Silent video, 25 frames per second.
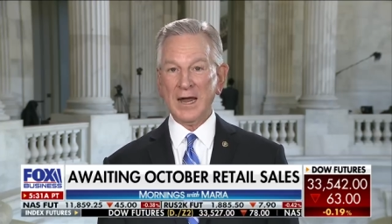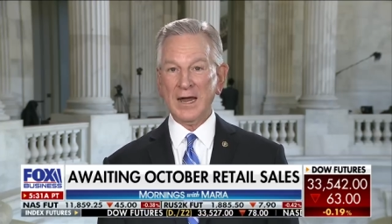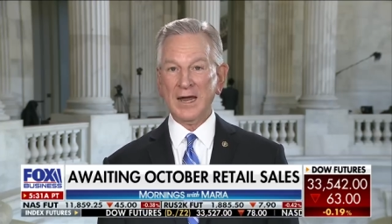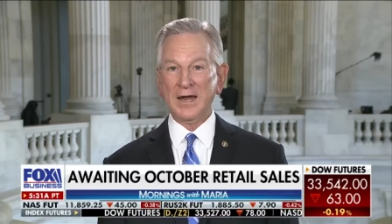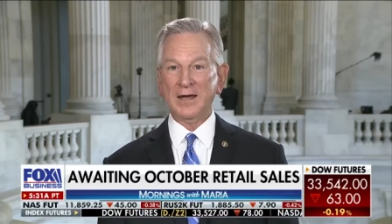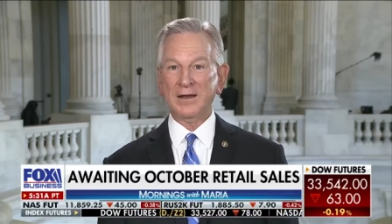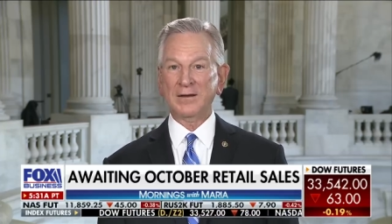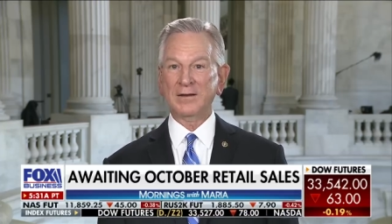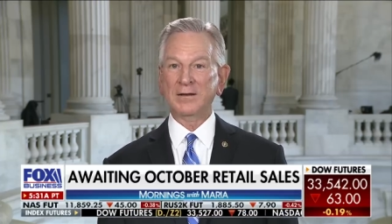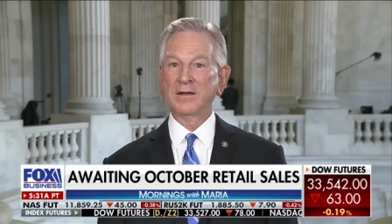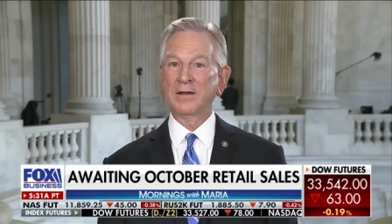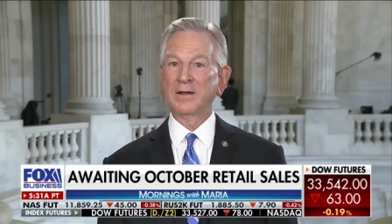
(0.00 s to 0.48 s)

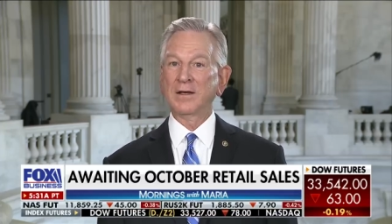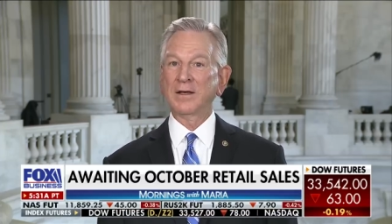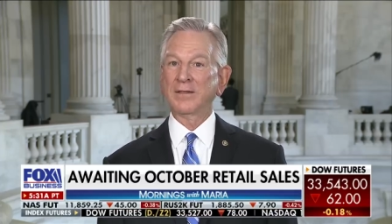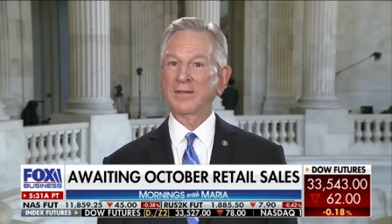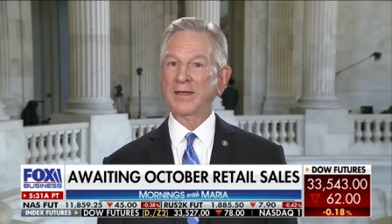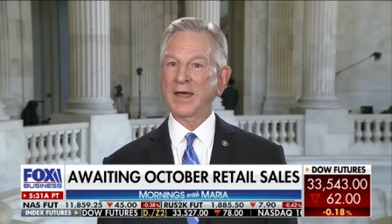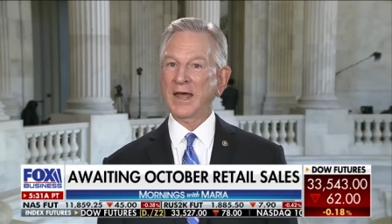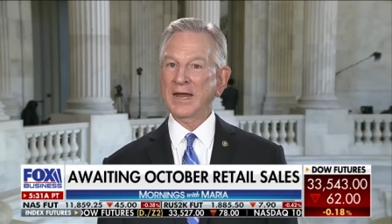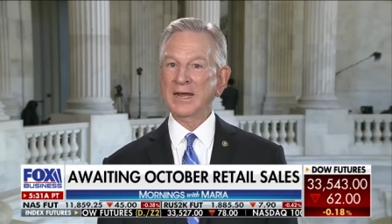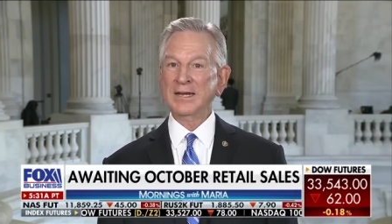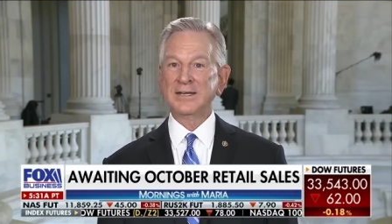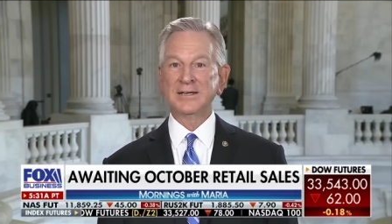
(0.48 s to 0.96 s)
and
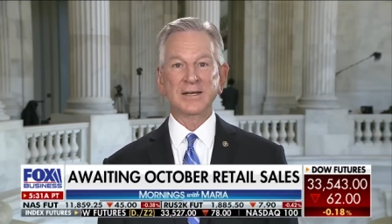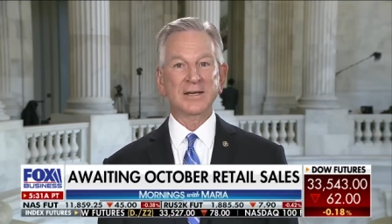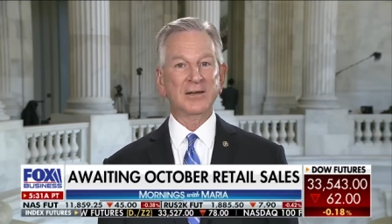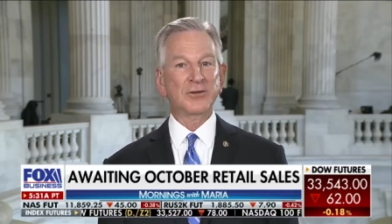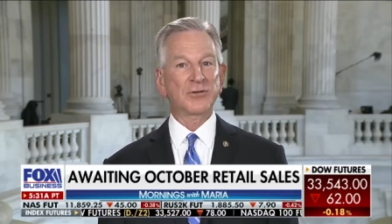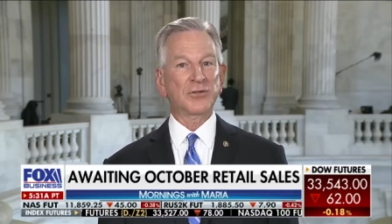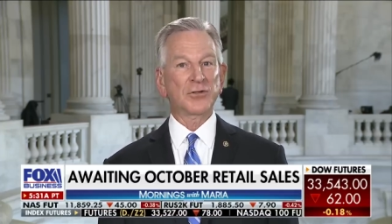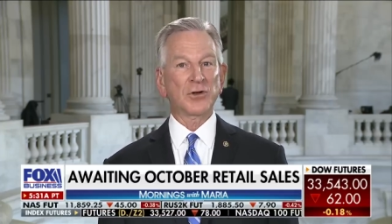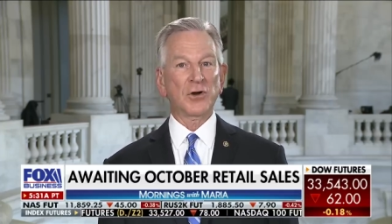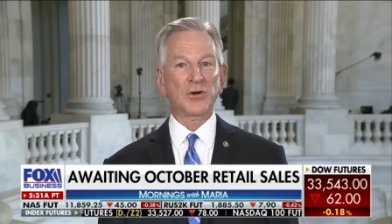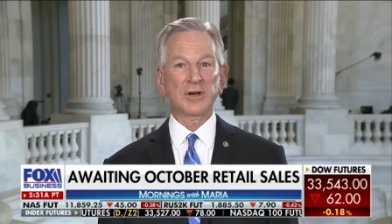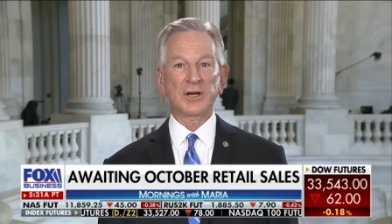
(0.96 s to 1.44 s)
the
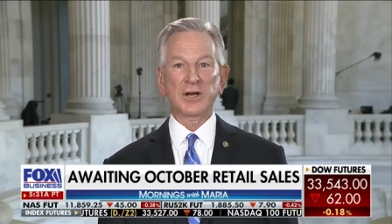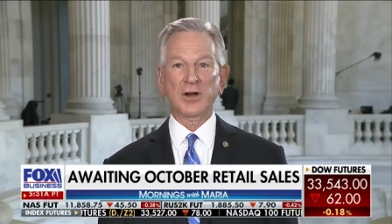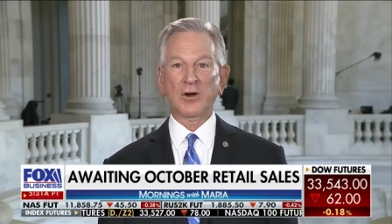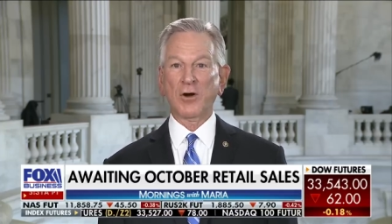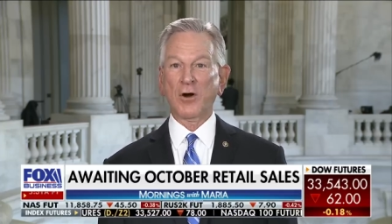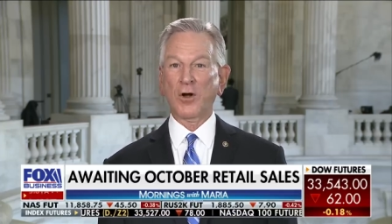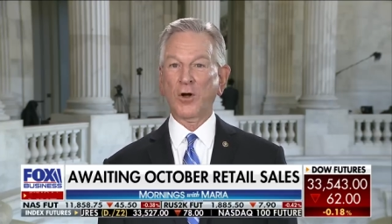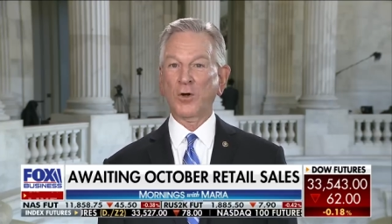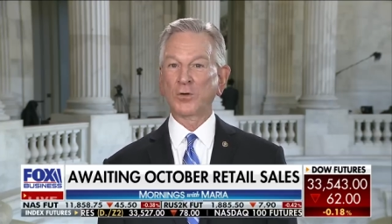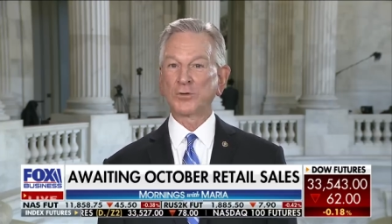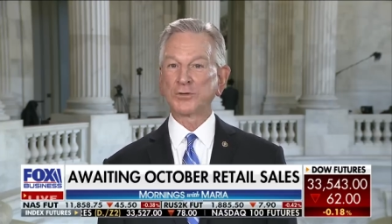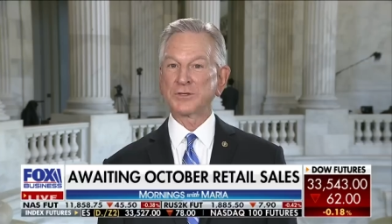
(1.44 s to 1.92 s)
18 to
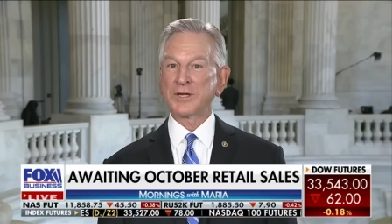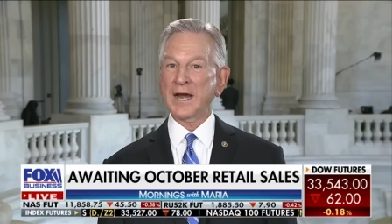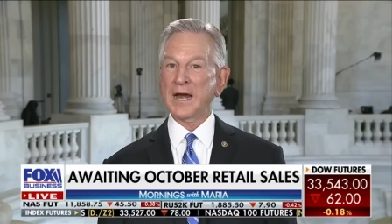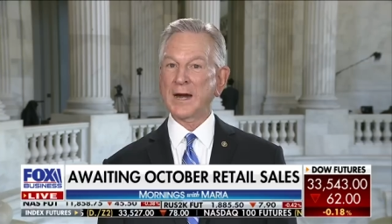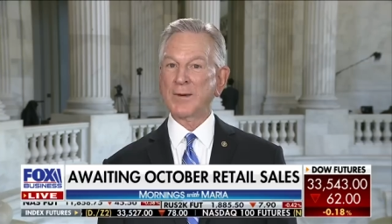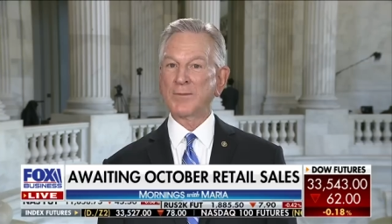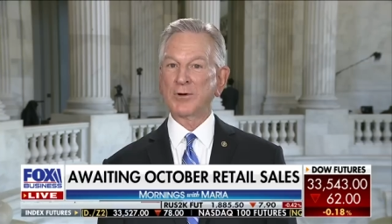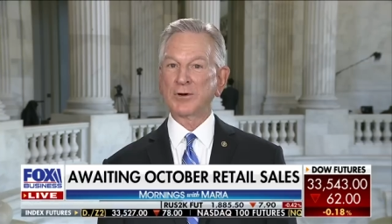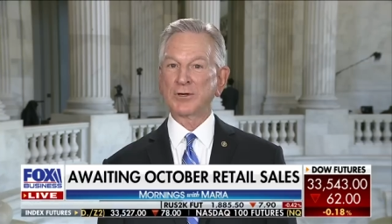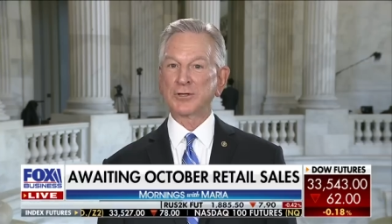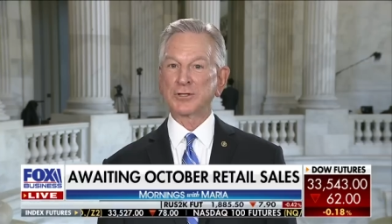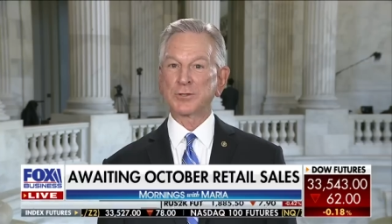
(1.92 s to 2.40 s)
30-year-olds
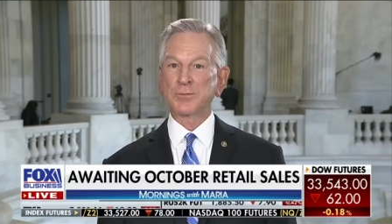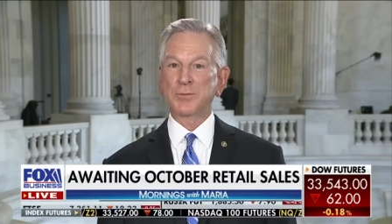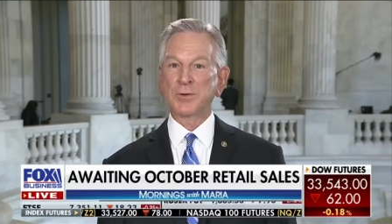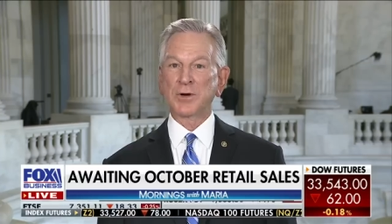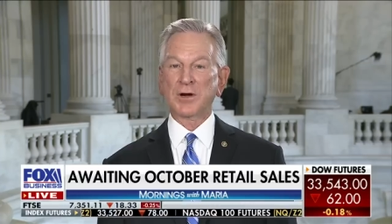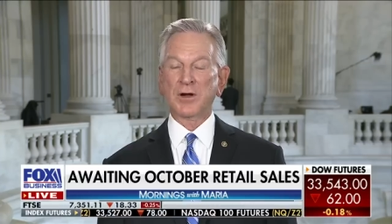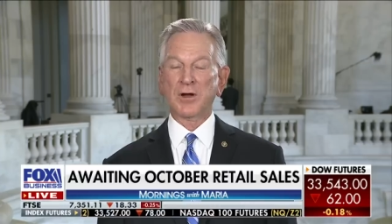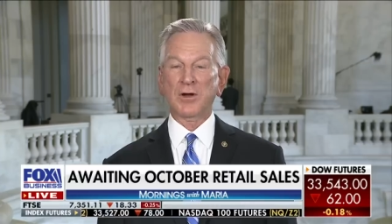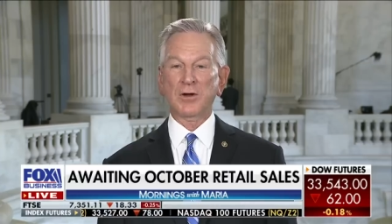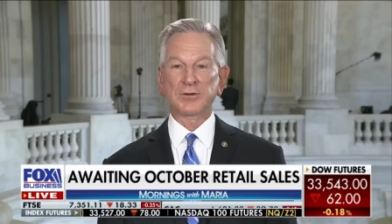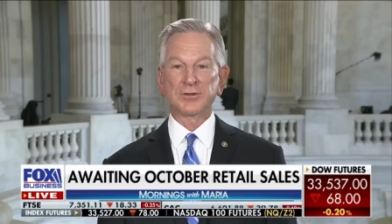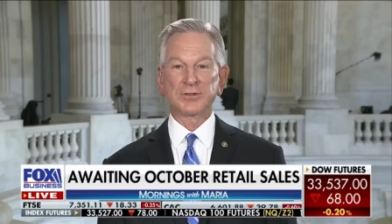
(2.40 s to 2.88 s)
hammered us
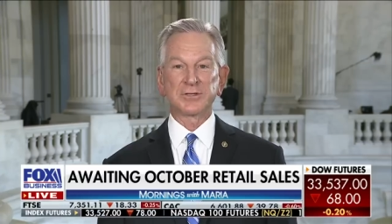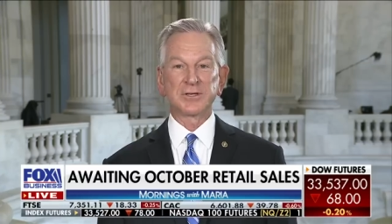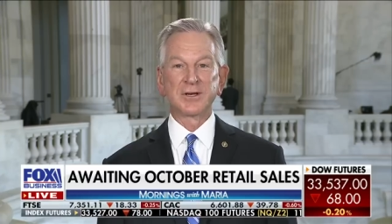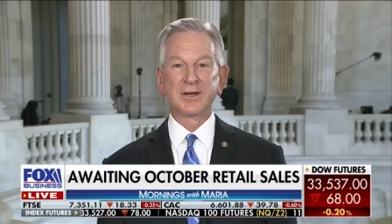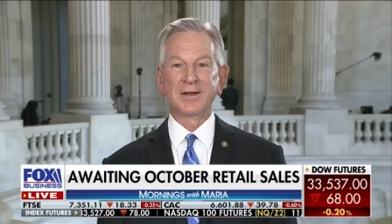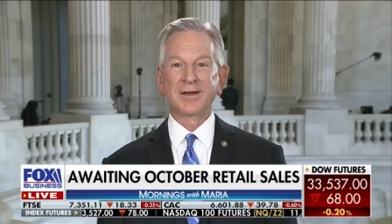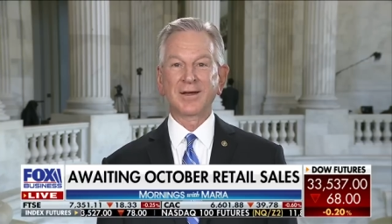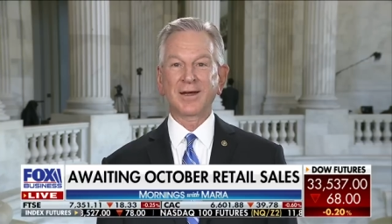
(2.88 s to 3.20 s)
because